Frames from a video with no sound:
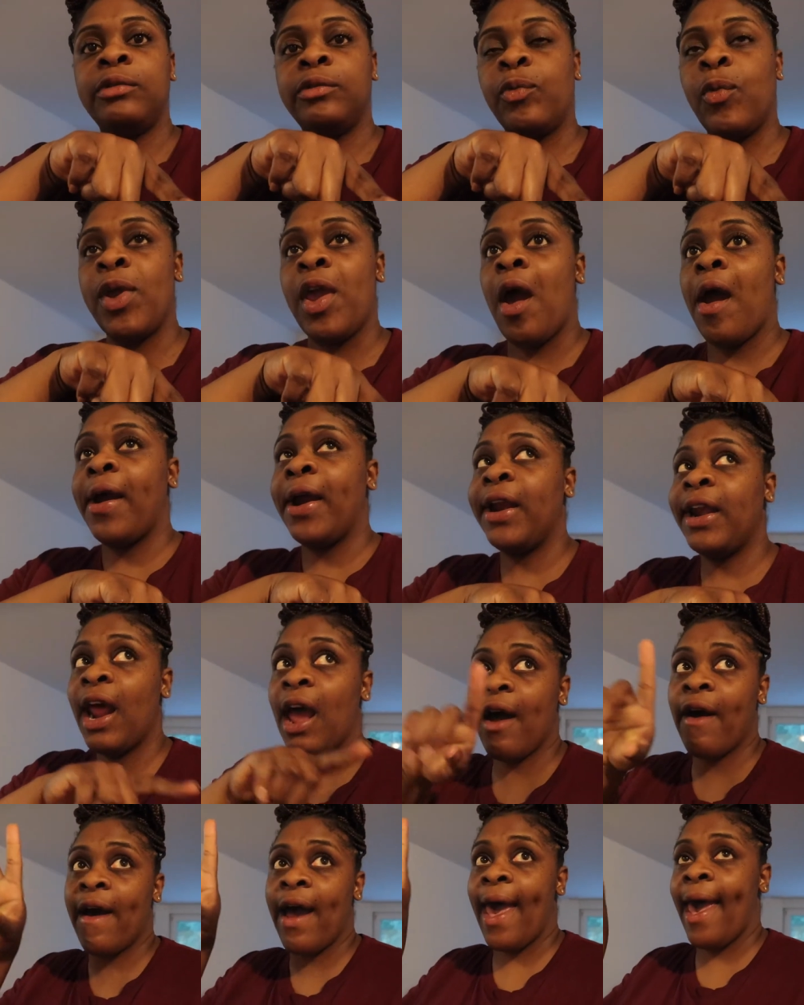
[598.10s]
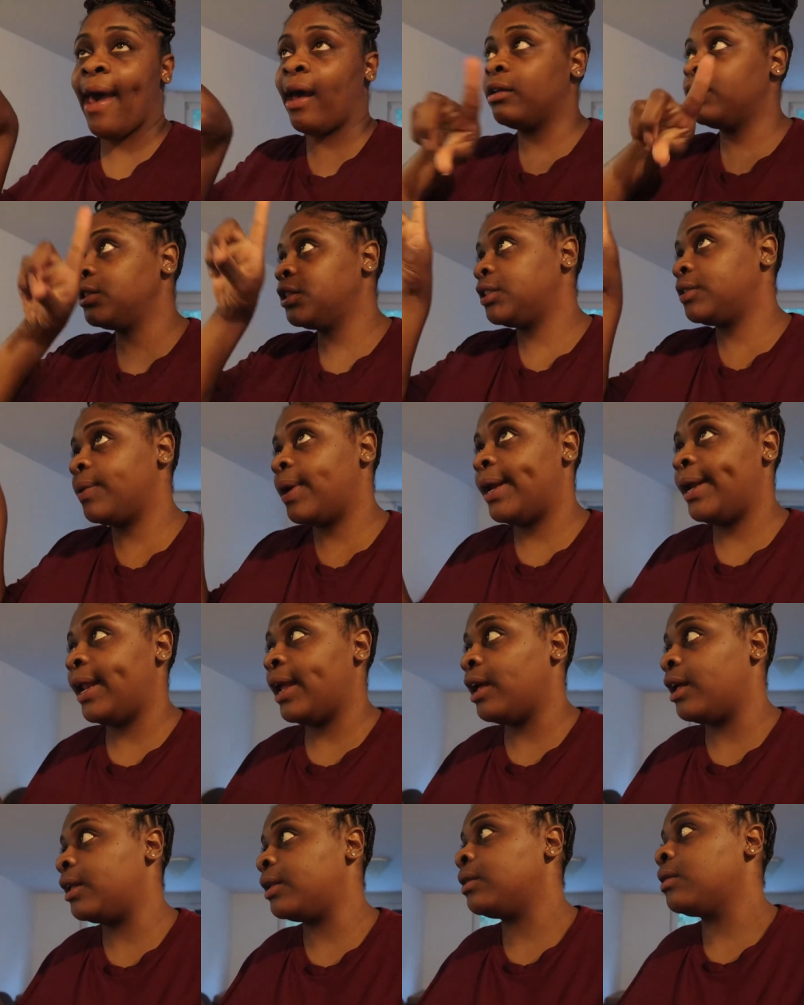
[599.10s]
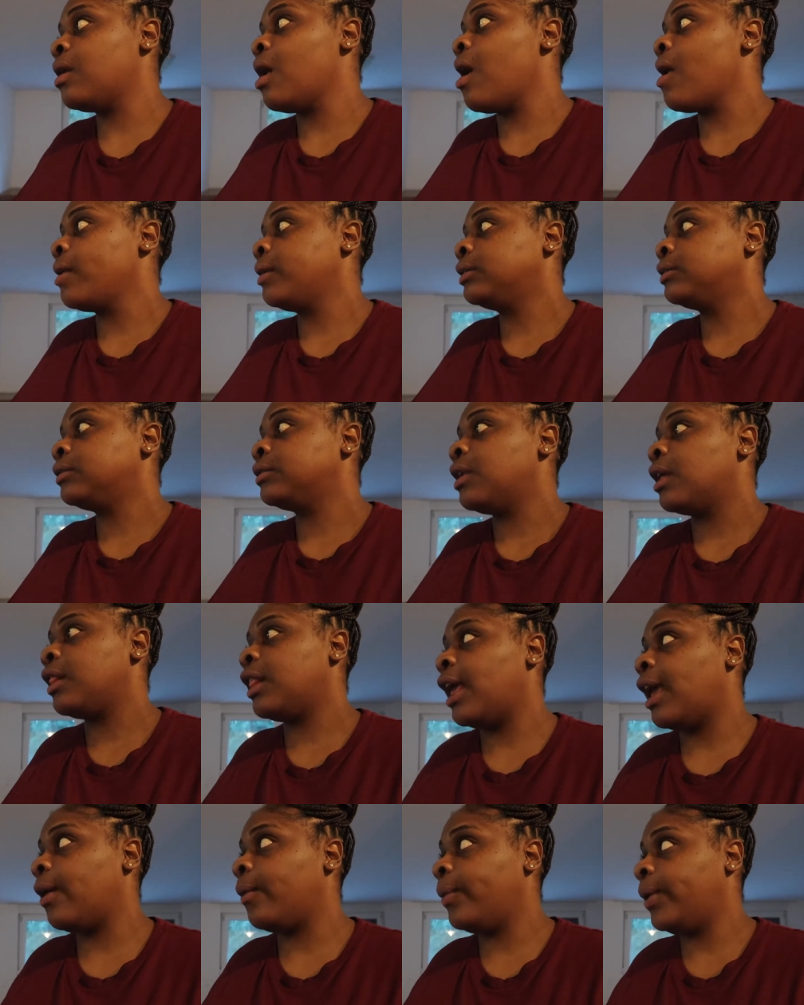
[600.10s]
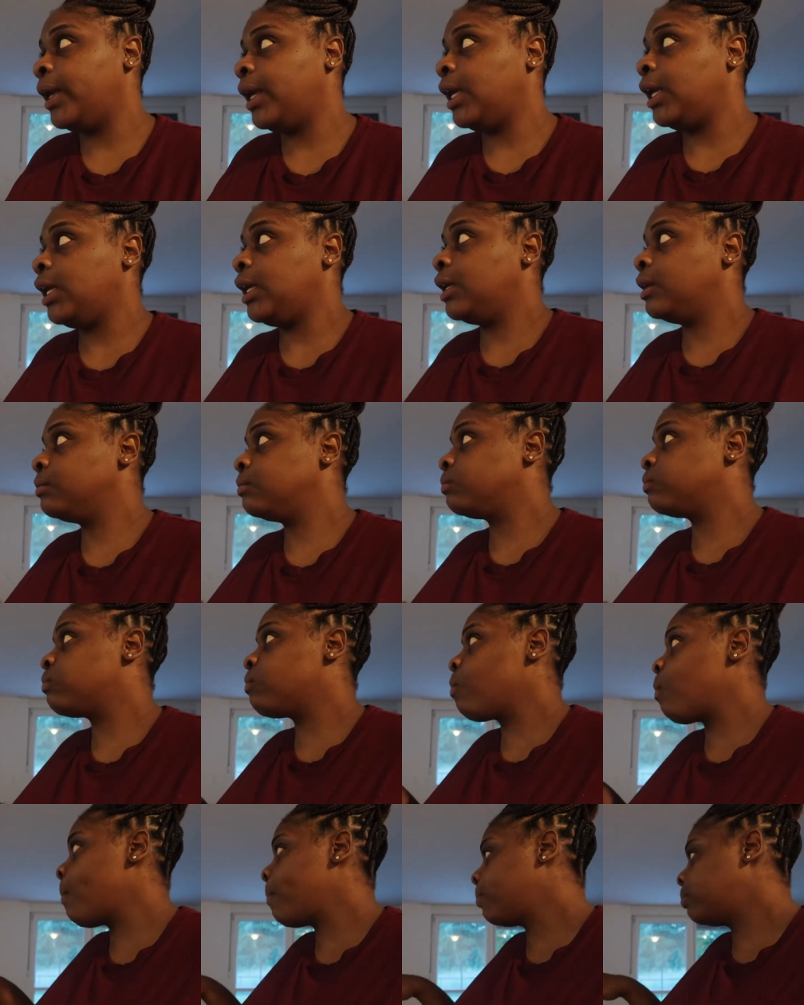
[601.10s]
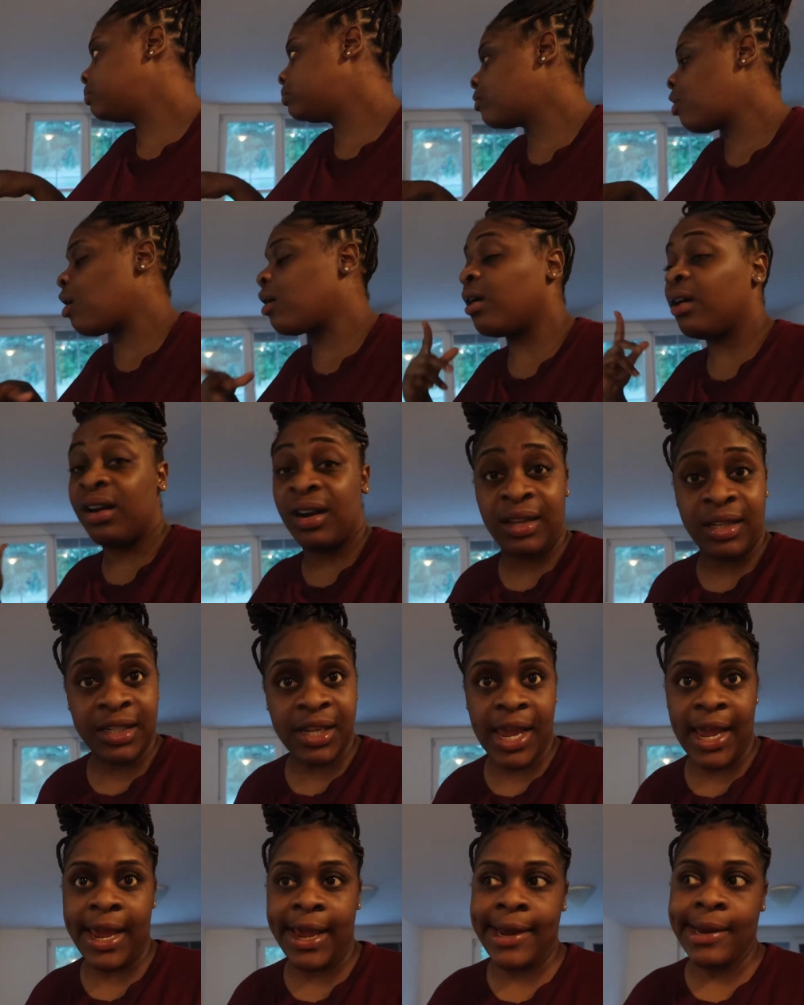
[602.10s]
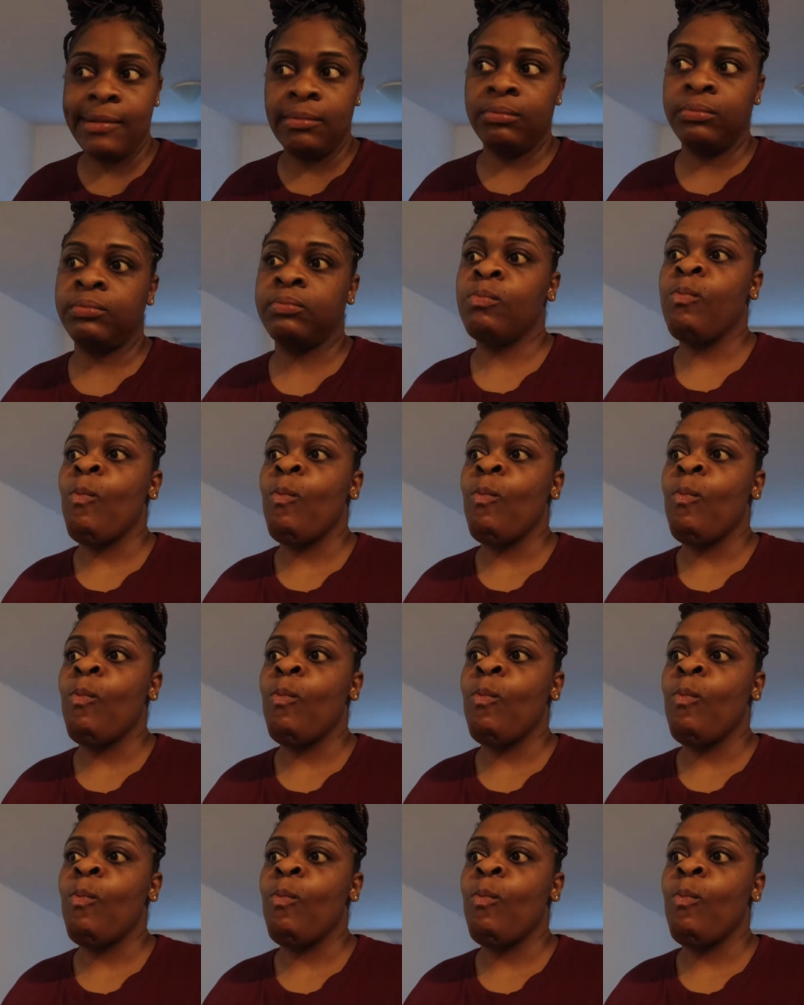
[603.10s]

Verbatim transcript: We are in our house right now that we are gonna stay in.